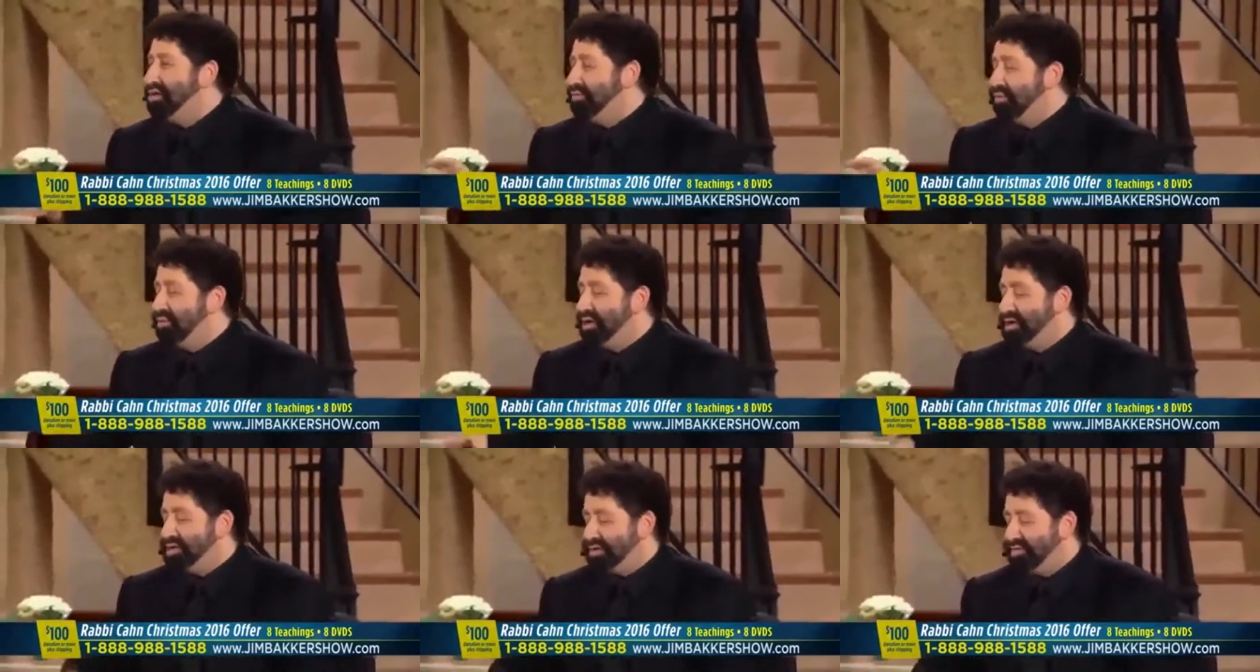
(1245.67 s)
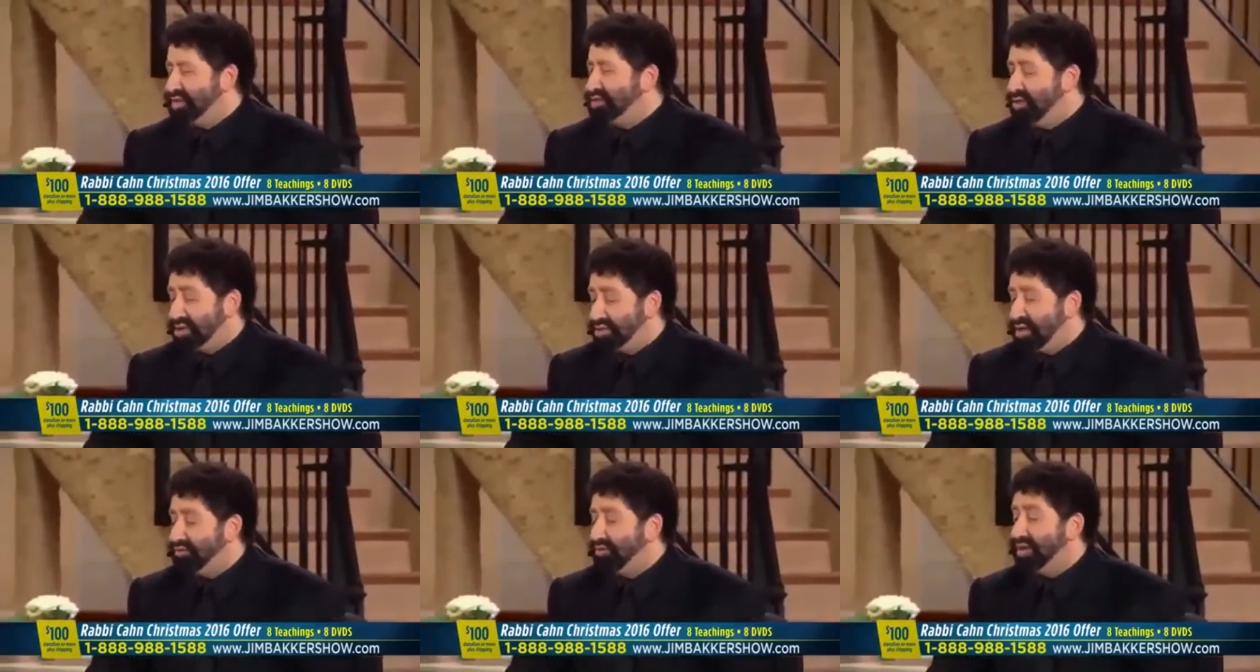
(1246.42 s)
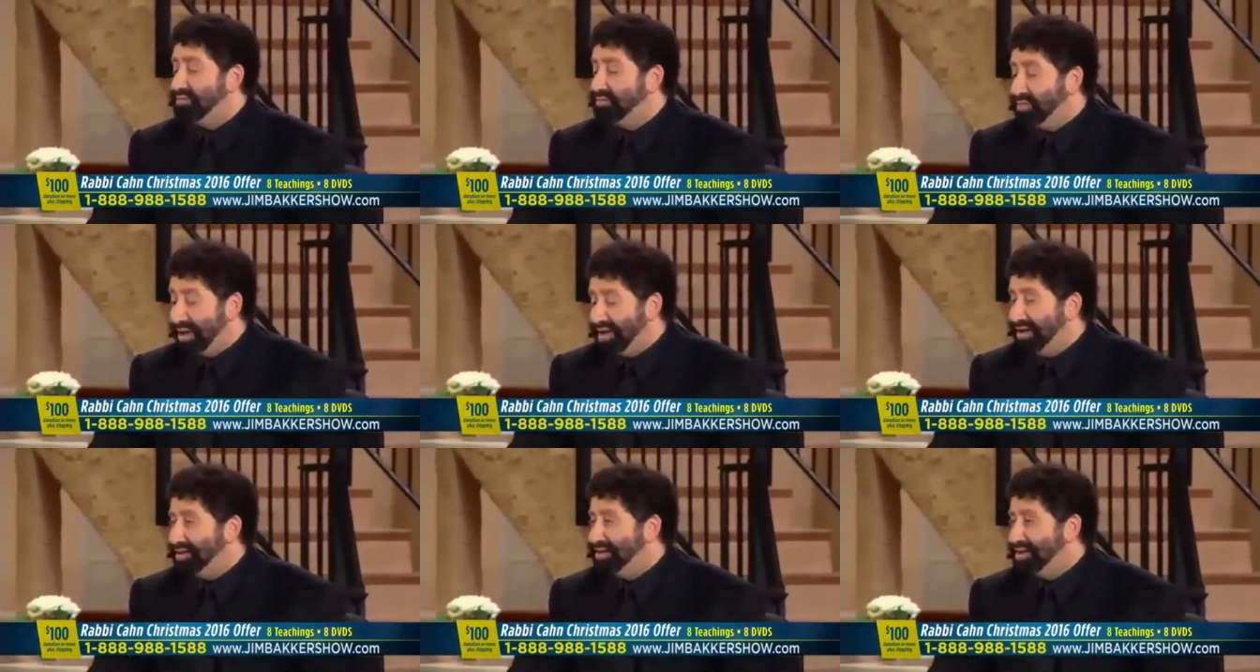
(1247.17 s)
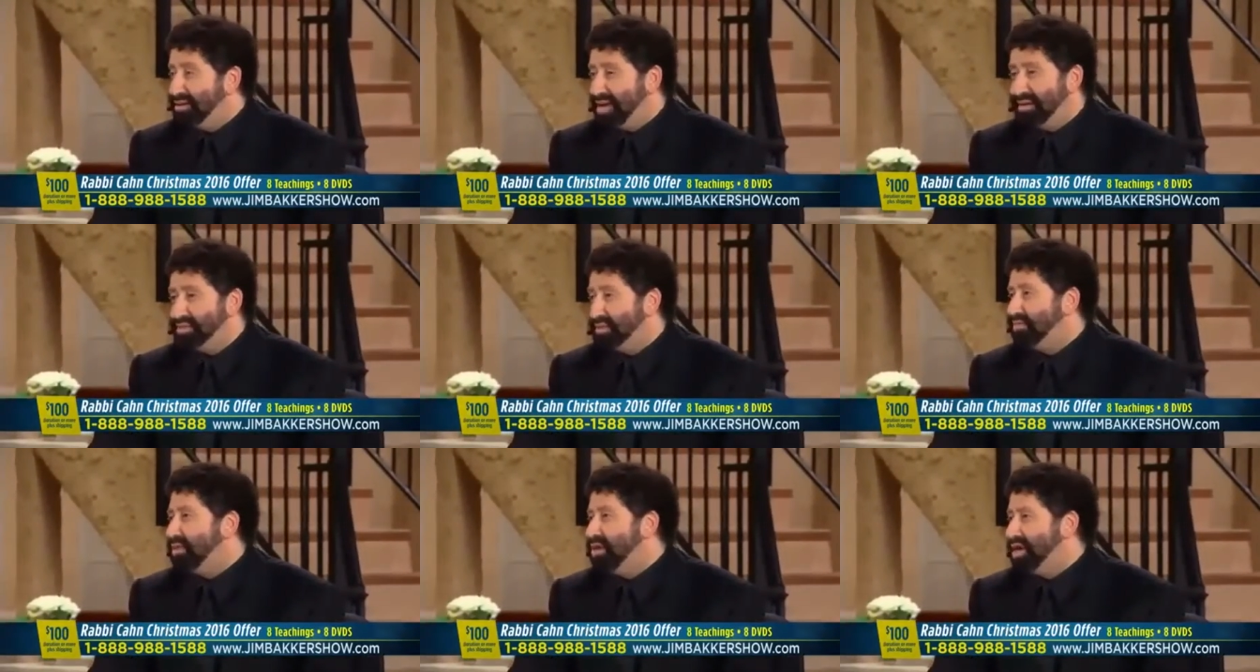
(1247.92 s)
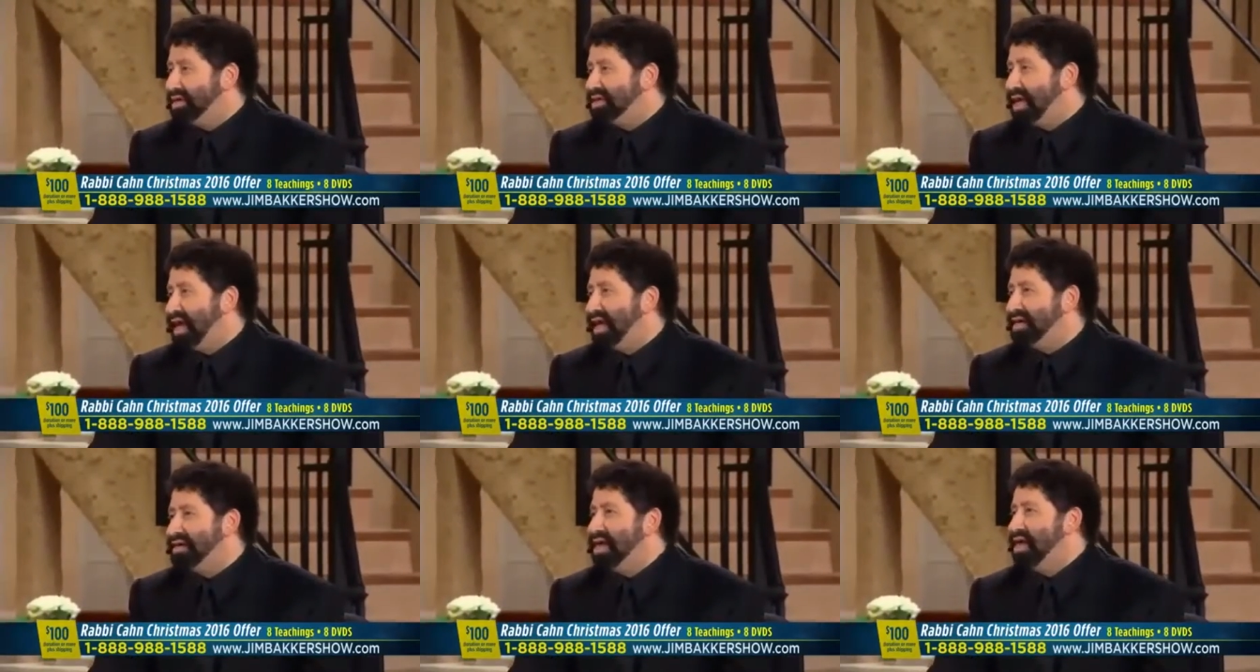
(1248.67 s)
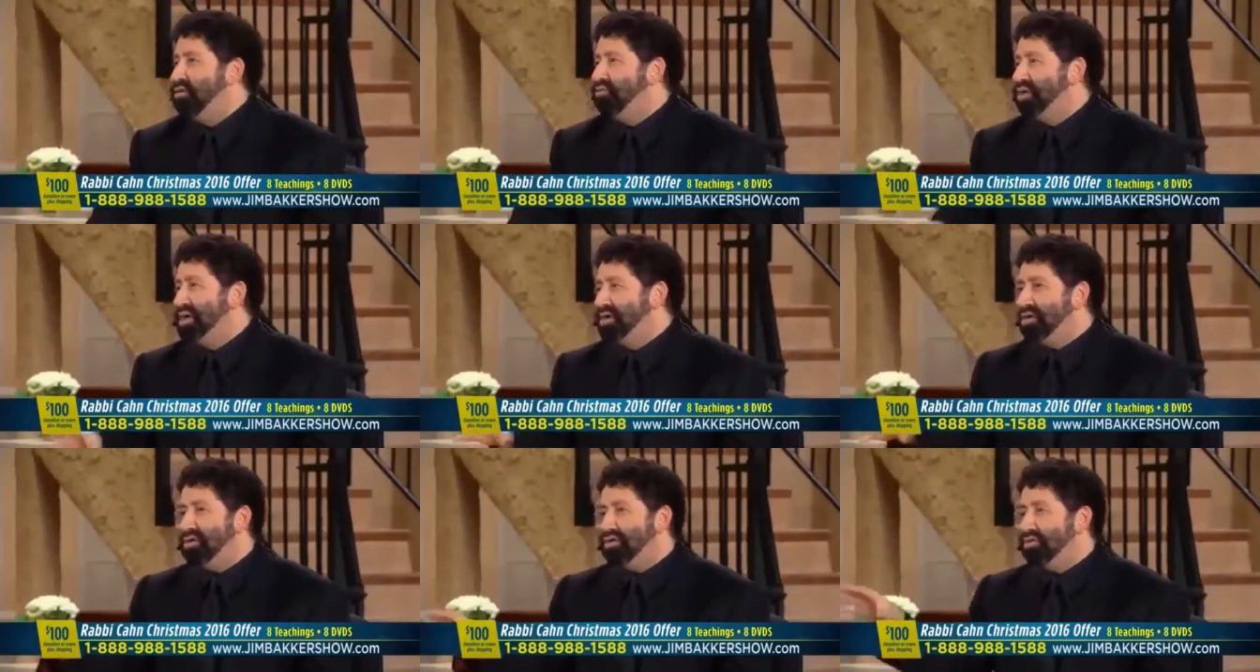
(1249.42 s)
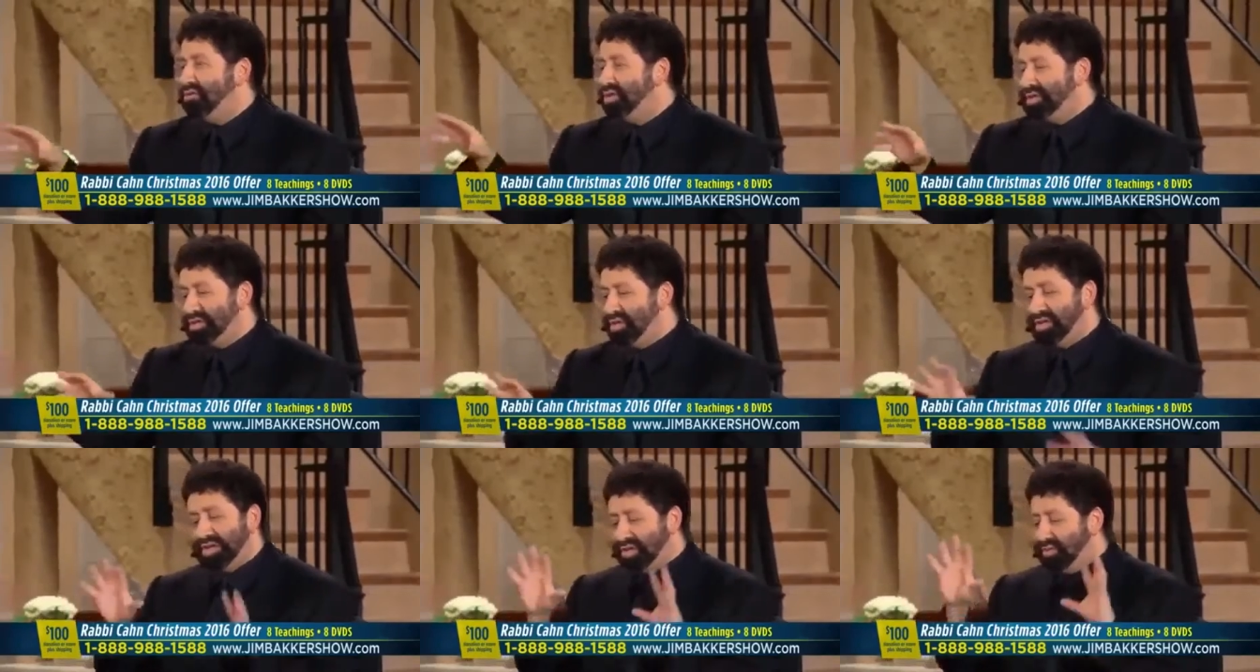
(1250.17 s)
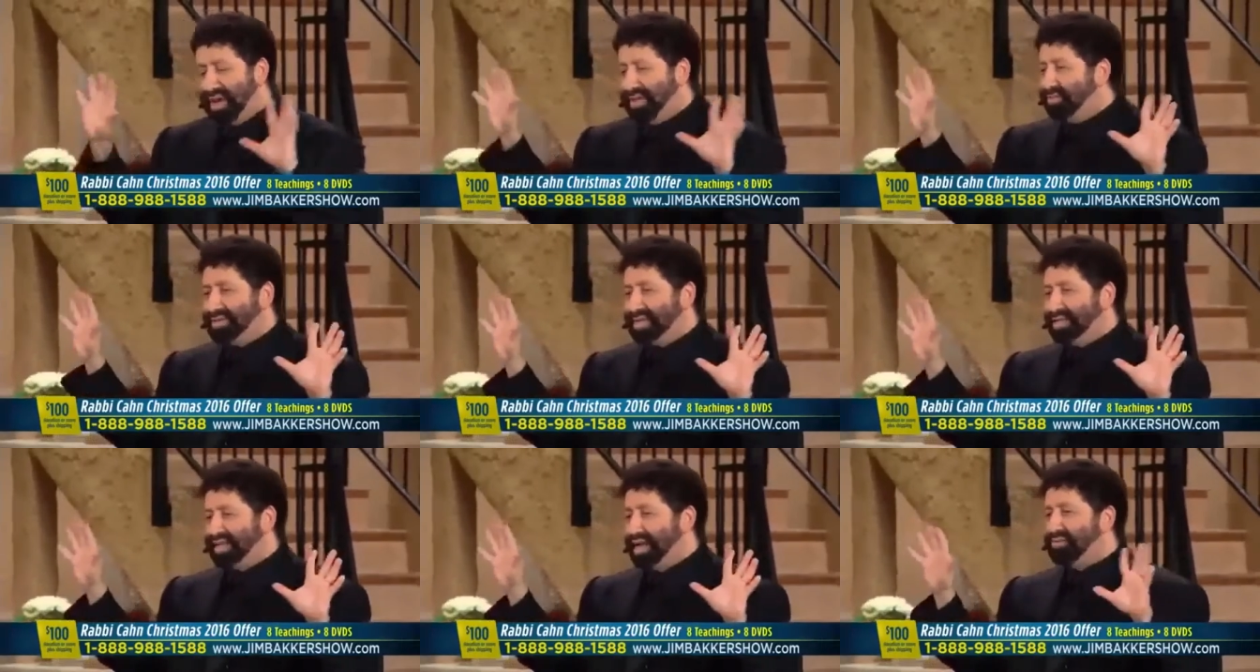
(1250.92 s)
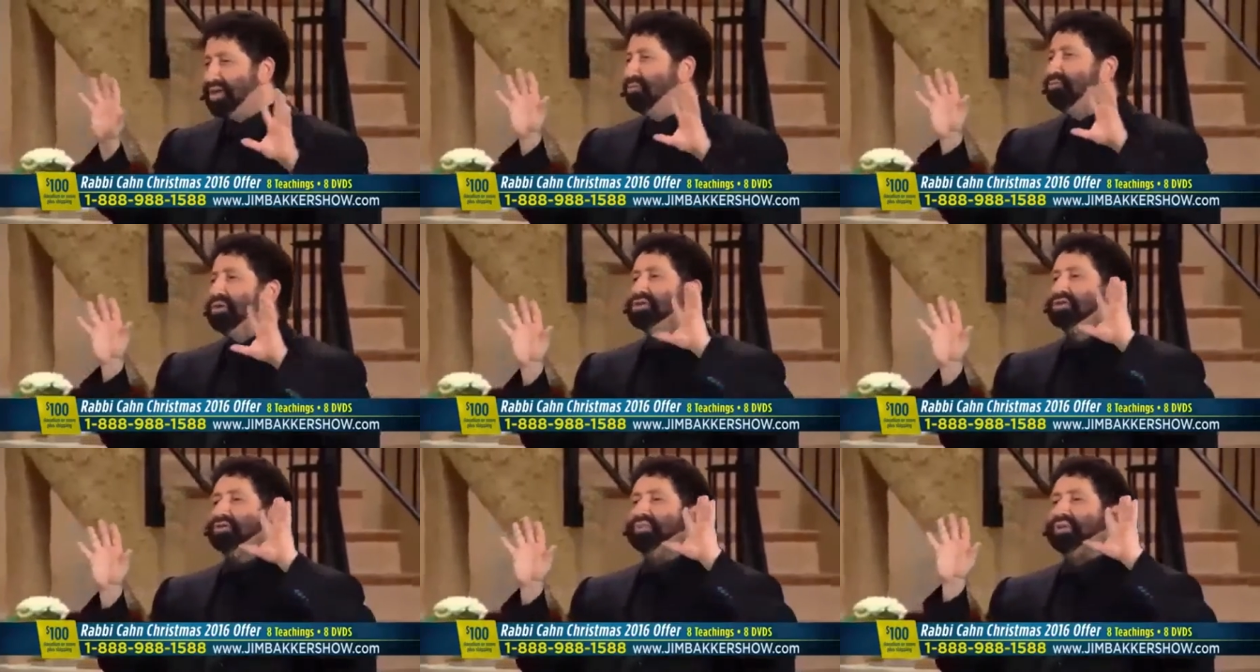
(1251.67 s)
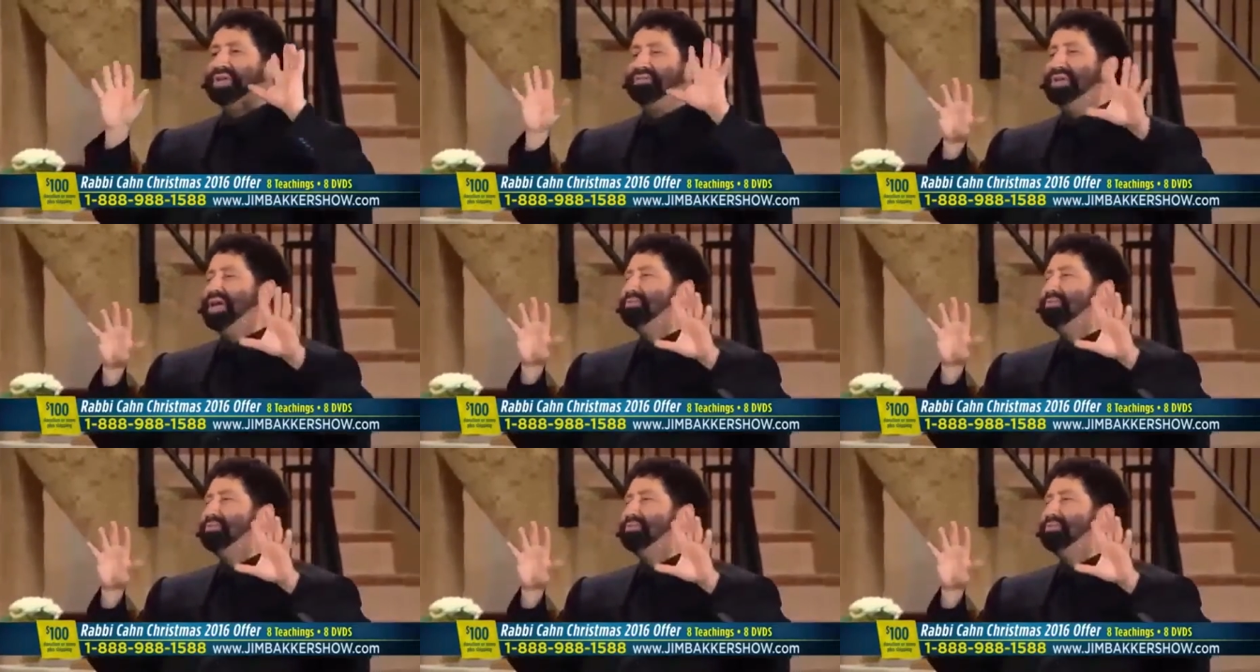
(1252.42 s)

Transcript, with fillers: The point is, he's long-suffering, but there comes a point. And we know, listen, the Bible says it. I don't care what your belief is.